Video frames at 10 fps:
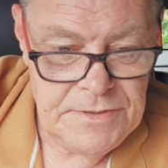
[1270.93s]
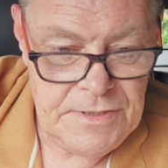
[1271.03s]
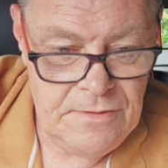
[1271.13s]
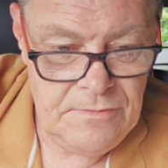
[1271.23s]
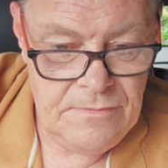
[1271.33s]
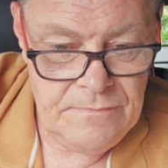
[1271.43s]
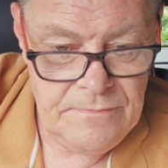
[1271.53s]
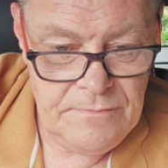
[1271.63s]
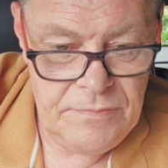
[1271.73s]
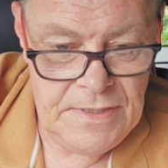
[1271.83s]
So
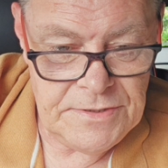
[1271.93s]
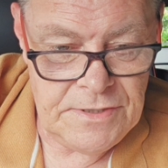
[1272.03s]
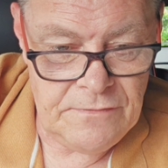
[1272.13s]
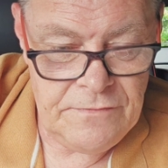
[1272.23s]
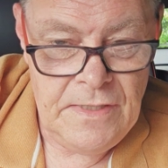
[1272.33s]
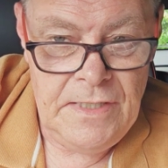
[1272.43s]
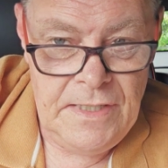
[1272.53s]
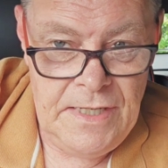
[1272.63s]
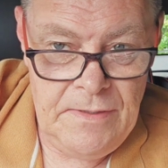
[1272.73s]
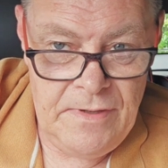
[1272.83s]
brilliant stuff.
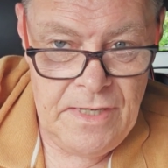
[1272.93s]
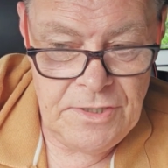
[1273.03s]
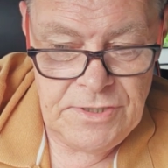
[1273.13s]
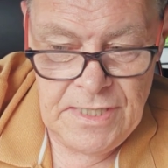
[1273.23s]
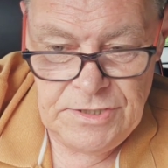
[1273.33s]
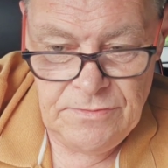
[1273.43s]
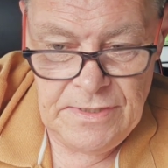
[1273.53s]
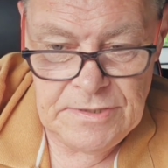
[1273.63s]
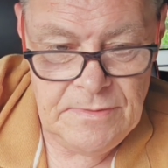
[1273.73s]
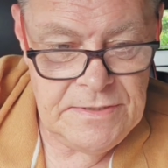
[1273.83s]
Anyway, I shall catch you
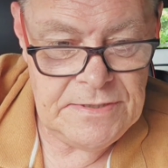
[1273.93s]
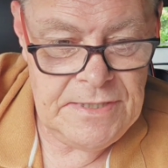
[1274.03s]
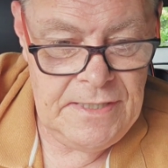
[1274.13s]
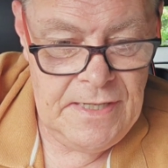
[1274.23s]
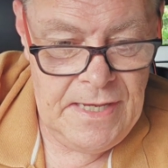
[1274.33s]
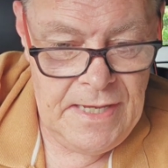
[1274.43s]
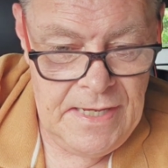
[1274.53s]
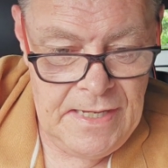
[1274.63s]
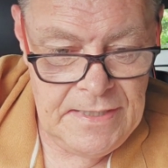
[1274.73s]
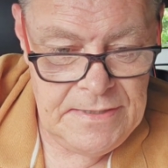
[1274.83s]
on the next one, as I say,
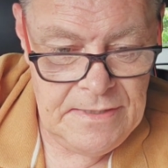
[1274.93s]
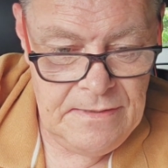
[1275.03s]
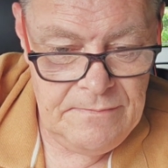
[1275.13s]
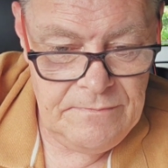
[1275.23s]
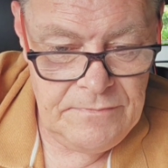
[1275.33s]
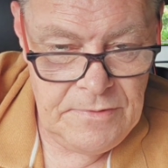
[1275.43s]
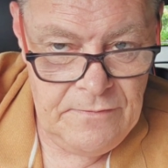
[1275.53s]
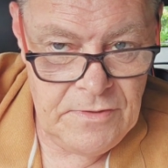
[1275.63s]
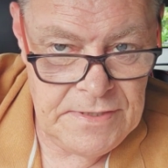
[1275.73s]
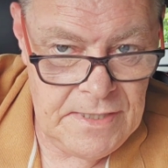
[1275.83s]
and
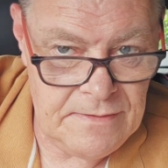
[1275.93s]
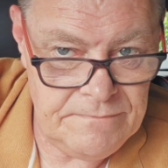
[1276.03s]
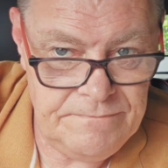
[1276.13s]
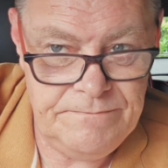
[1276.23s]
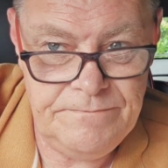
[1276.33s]
you have a good day.